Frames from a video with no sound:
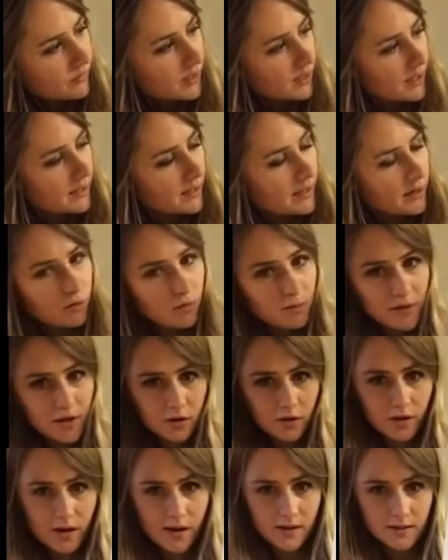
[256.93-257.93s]
And there will be
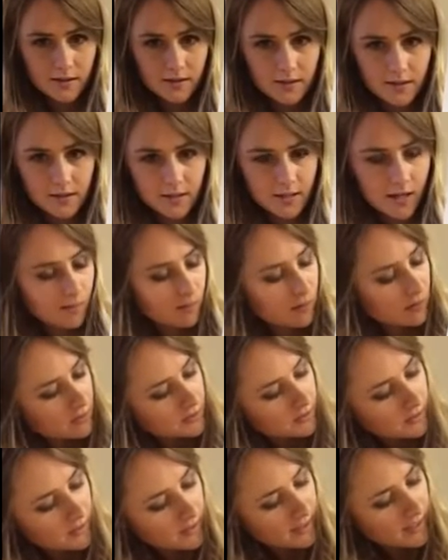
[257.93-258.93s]
crayons at the table
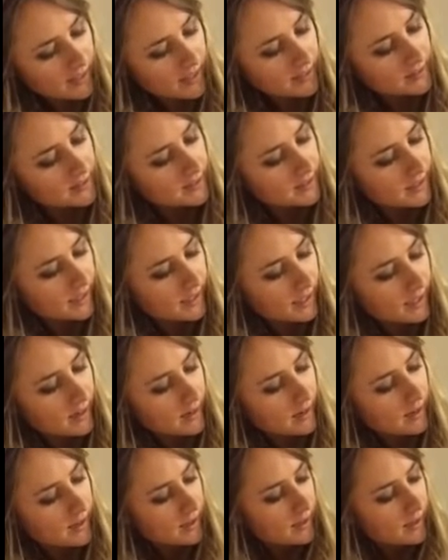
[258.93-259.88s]
so the kids can